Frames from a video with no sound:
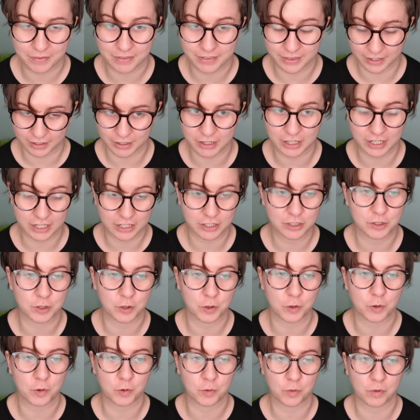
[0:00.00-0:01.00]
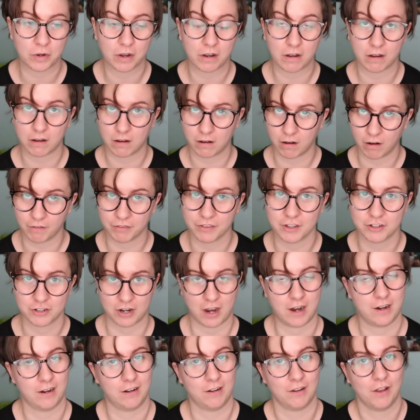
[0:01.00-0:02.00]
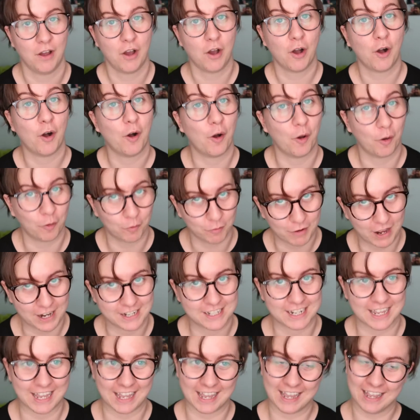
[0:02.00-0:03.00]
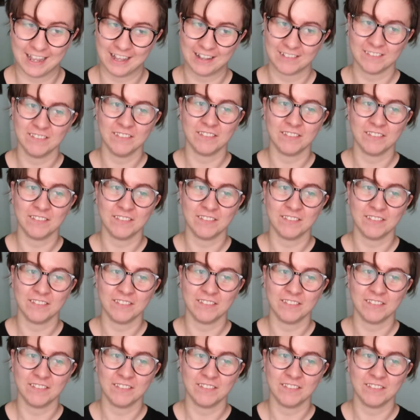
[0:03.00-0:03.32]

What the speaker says: these two on the channel already,